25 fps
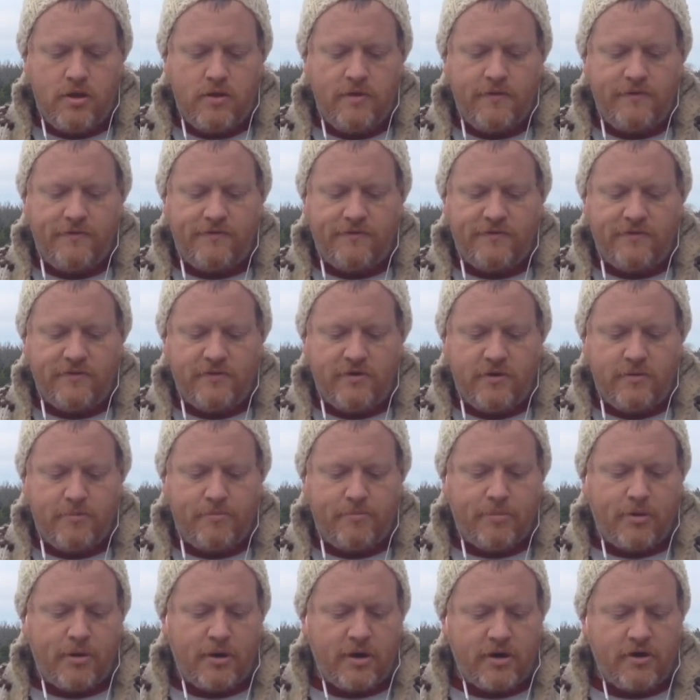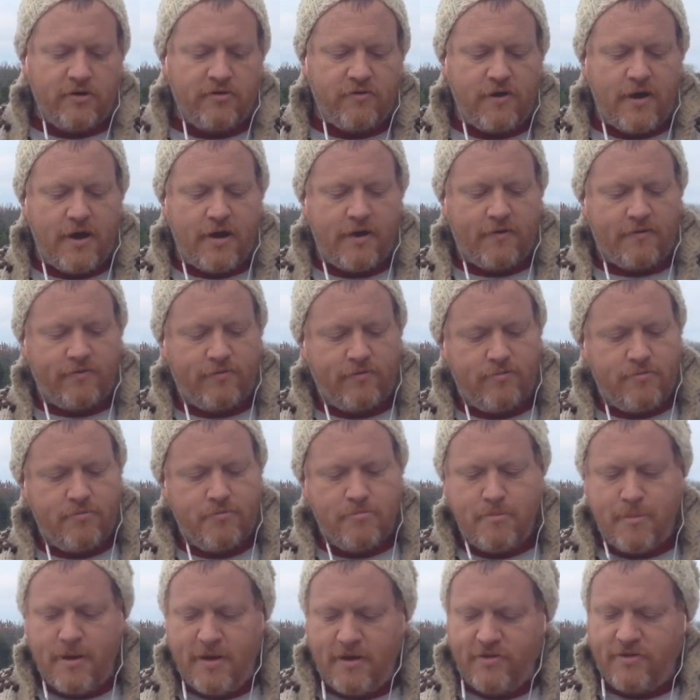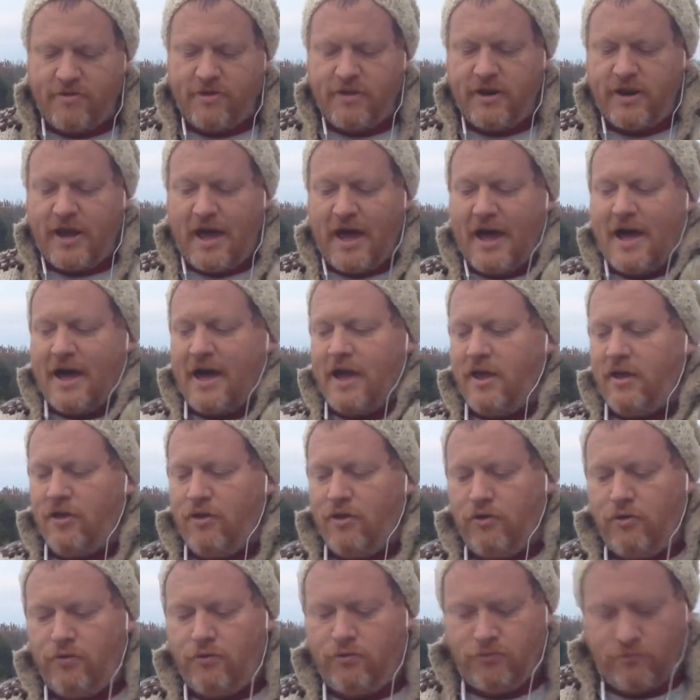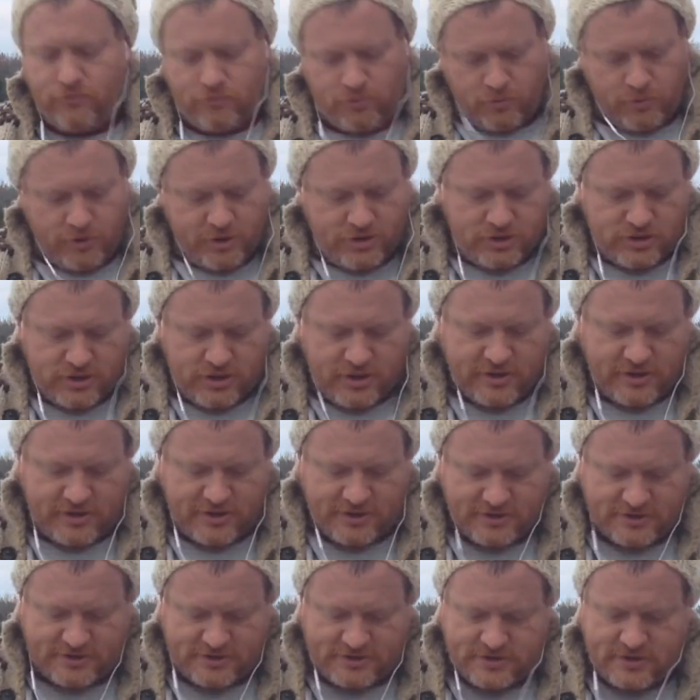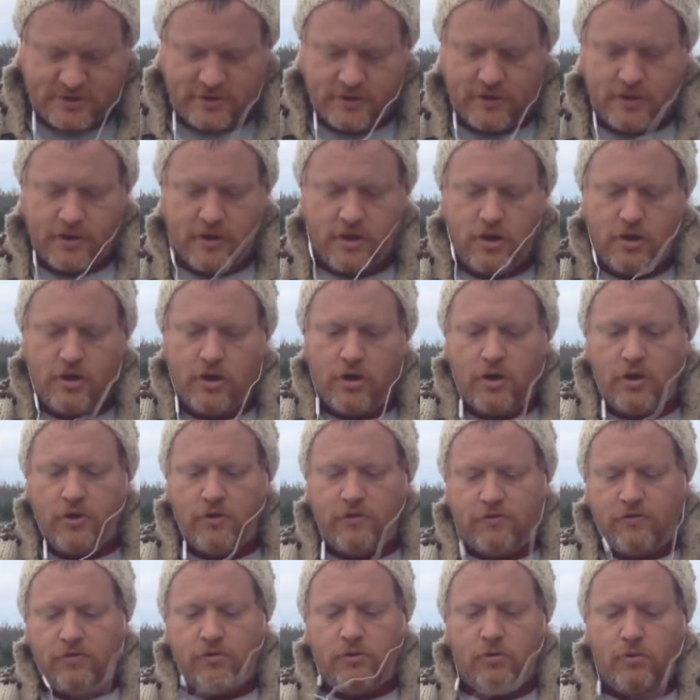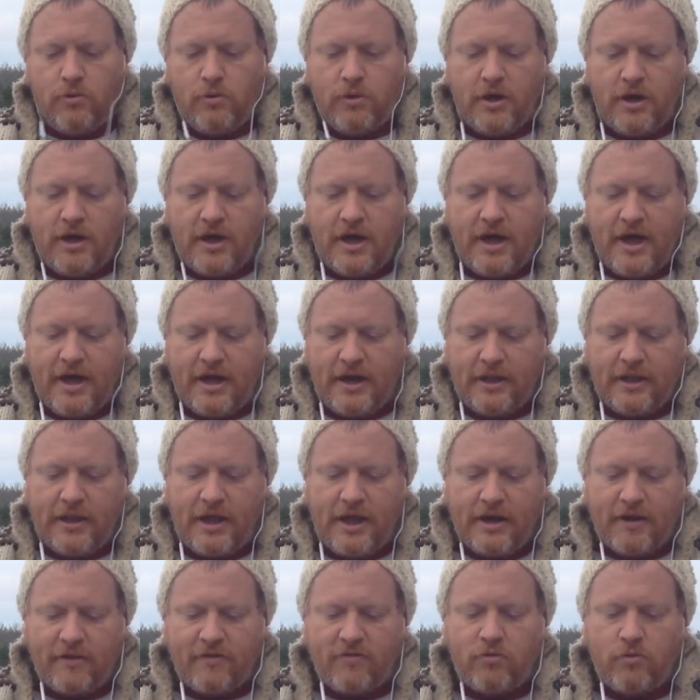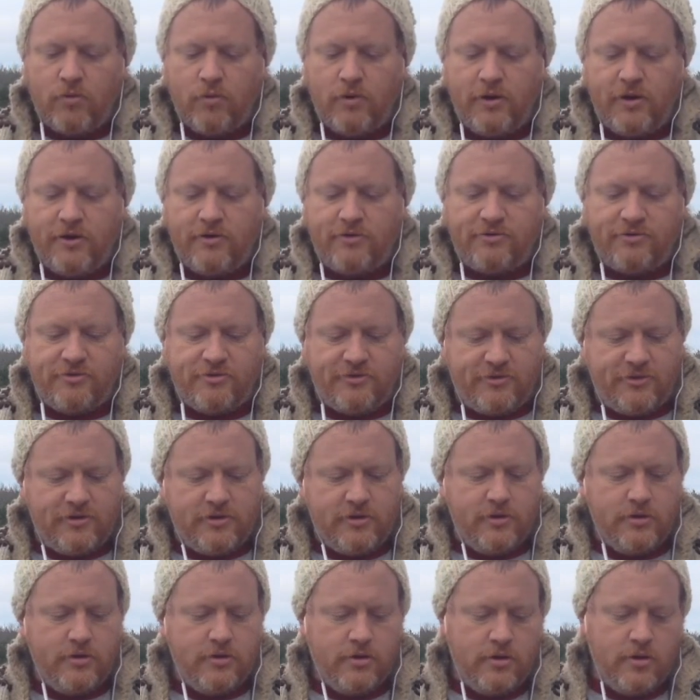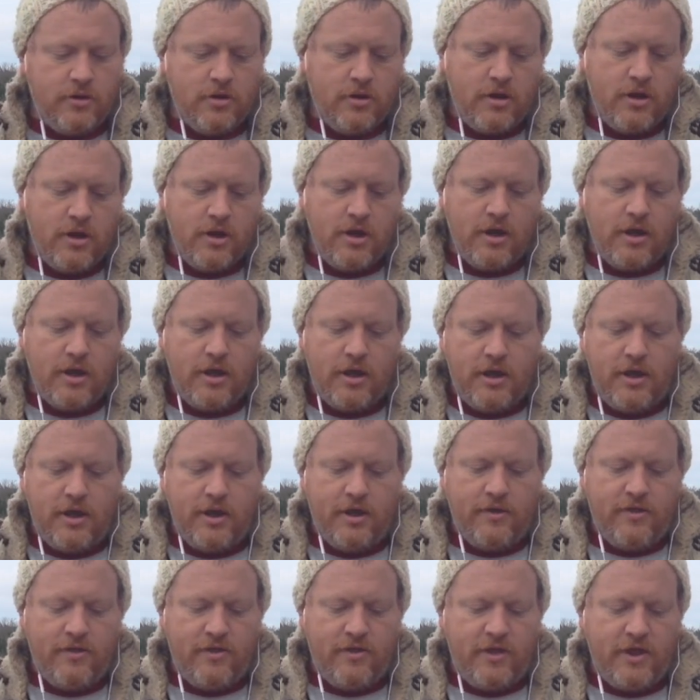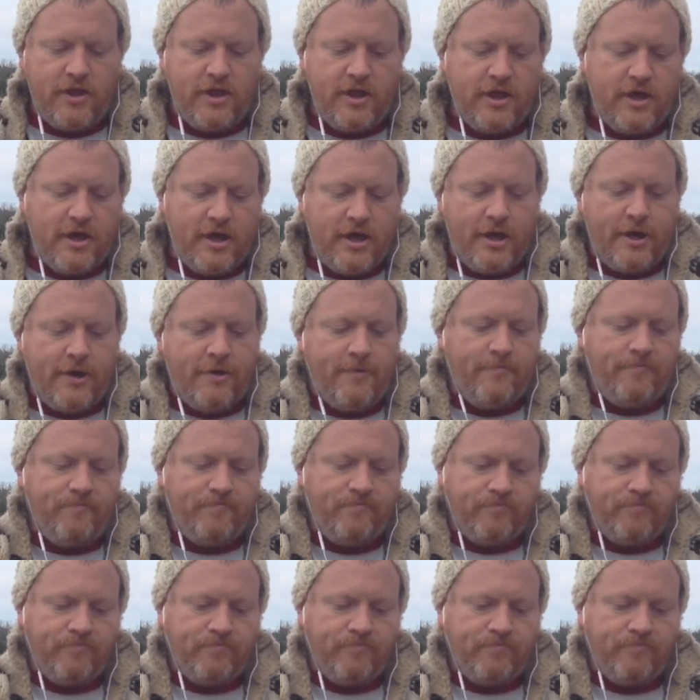This is a park and draft method I use, which is to add a lot of twist in the